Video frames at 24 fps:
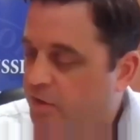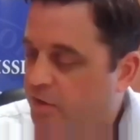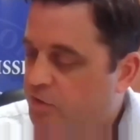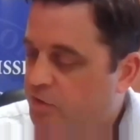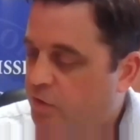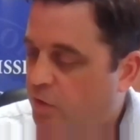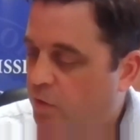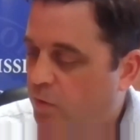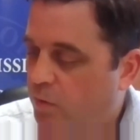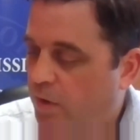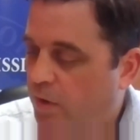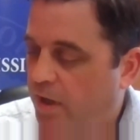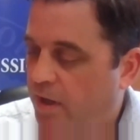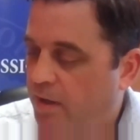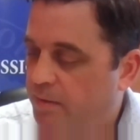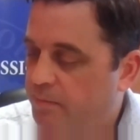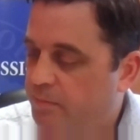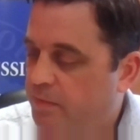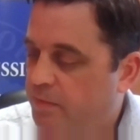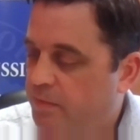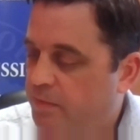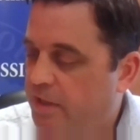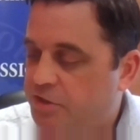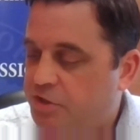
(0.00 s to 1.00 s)

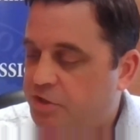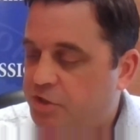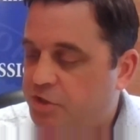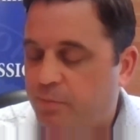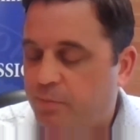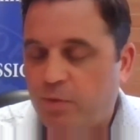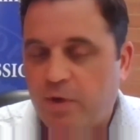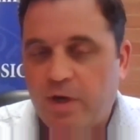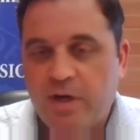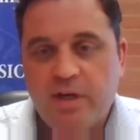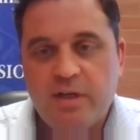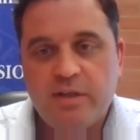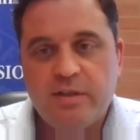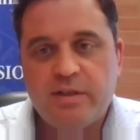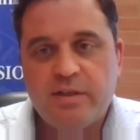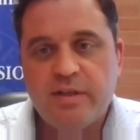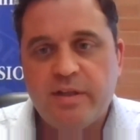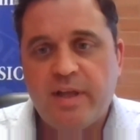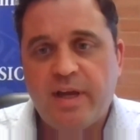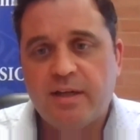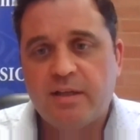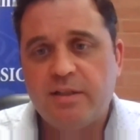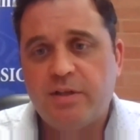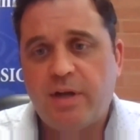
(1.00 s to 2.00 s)
so let's jump right into
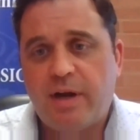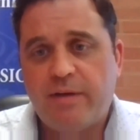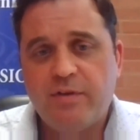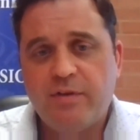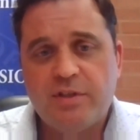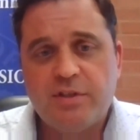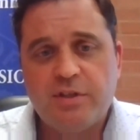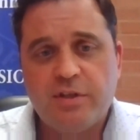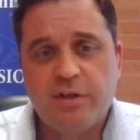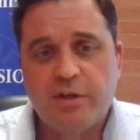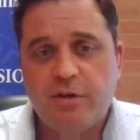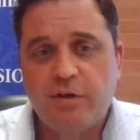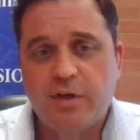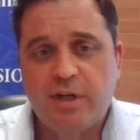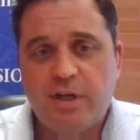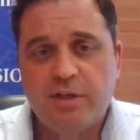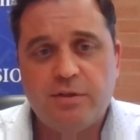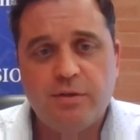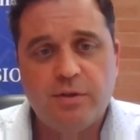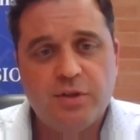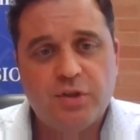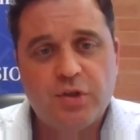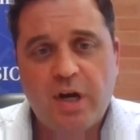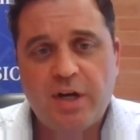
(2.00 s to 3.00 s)
that, because obviously you're not
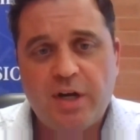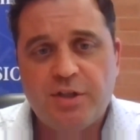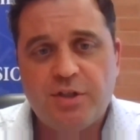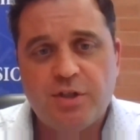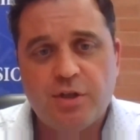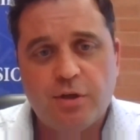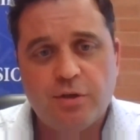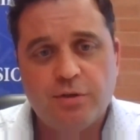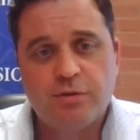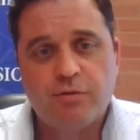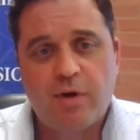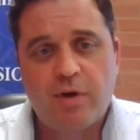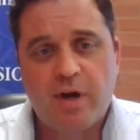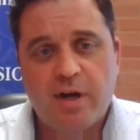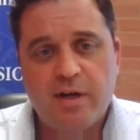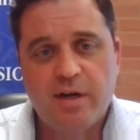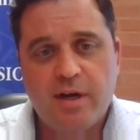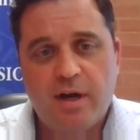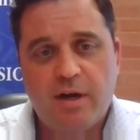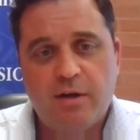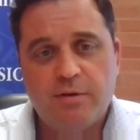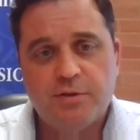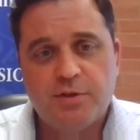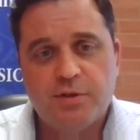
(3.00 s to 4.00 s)
doing trade shows right
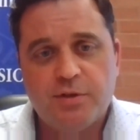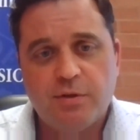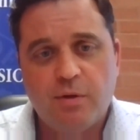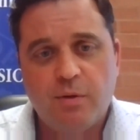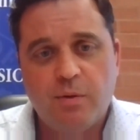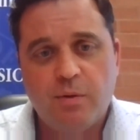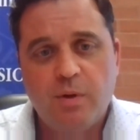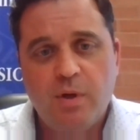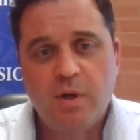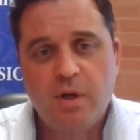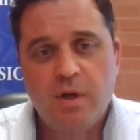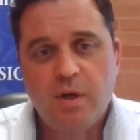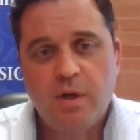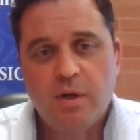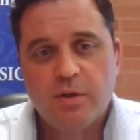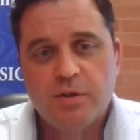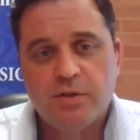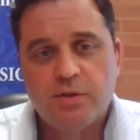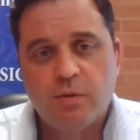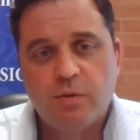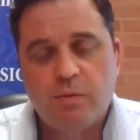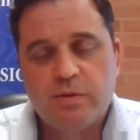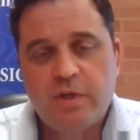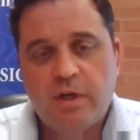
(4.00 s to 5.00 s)
now. So
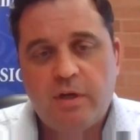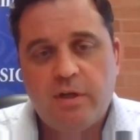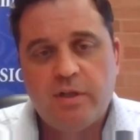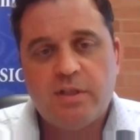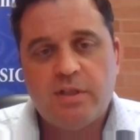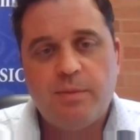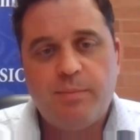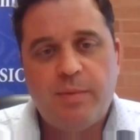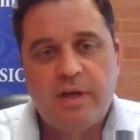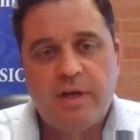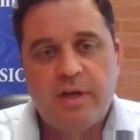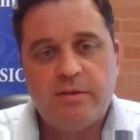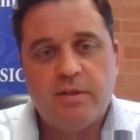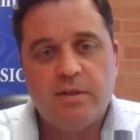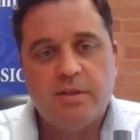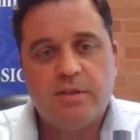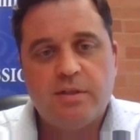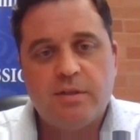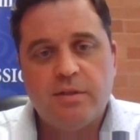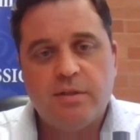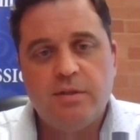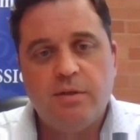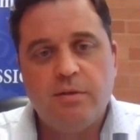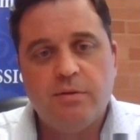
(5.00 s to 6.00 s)
tell us about
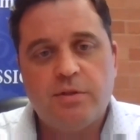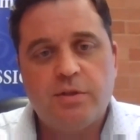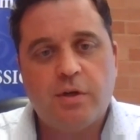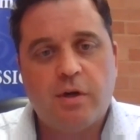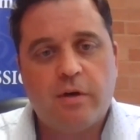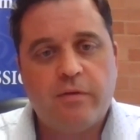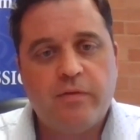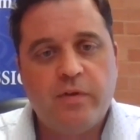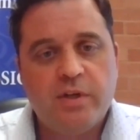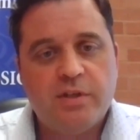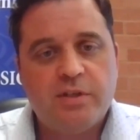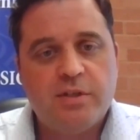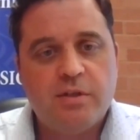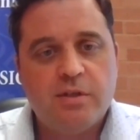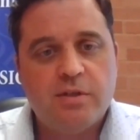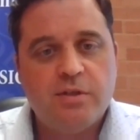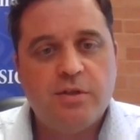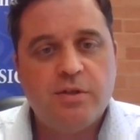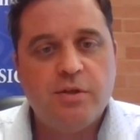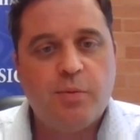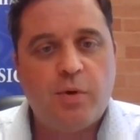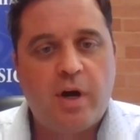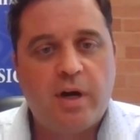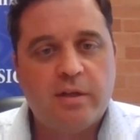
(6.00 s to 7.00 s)
this new service, this
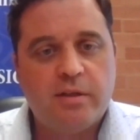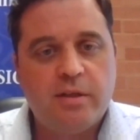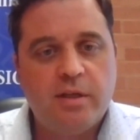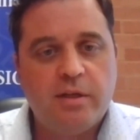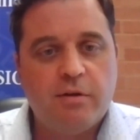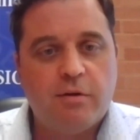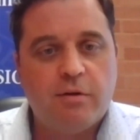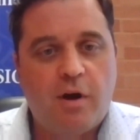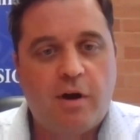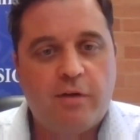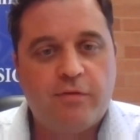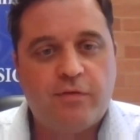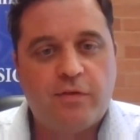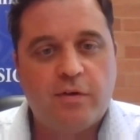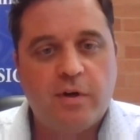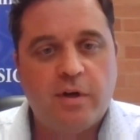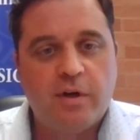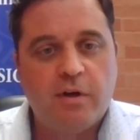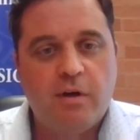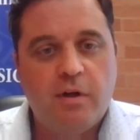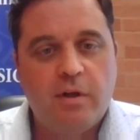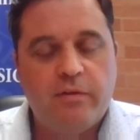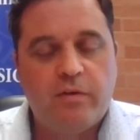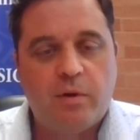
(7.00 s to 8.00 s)
new product that you're
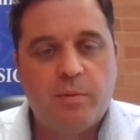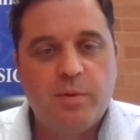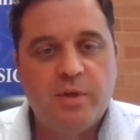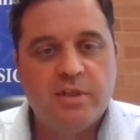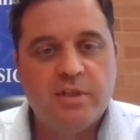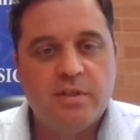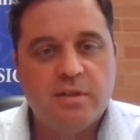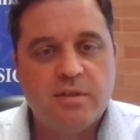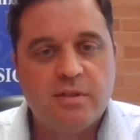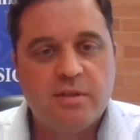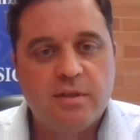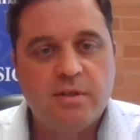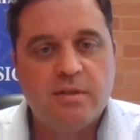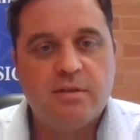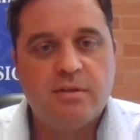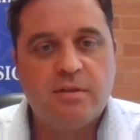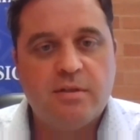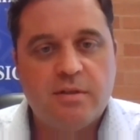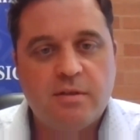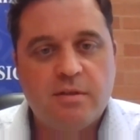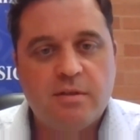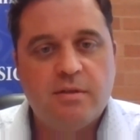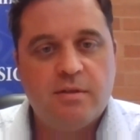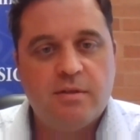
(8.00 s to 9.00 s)
offering all of our
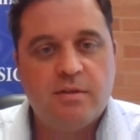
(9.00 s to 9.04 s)
businesses.